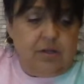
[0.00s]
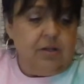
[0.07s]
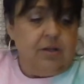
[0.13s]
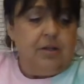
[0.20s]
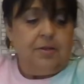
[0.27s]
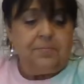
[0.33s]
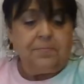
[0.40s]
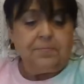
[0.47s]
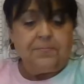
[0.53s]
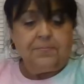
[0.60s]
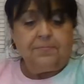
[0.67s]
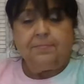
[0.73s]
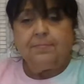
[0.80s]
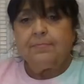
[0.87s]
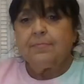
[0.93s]

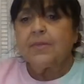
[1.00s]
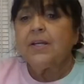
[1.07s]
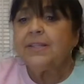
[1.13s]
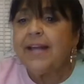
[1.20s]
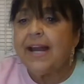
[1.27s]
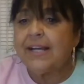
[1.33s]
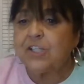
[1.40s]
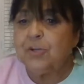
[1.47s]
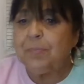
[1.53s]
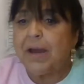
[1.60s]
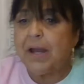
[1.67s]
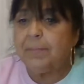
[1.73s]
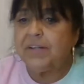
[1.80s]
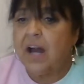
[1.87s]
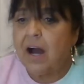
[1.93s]
Thank you,
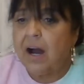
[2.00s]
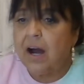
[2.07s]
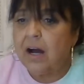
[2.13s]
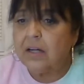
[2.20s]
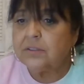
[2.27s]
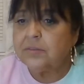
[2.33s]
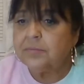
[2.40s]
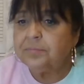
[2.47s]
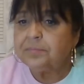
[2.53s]
baby doll.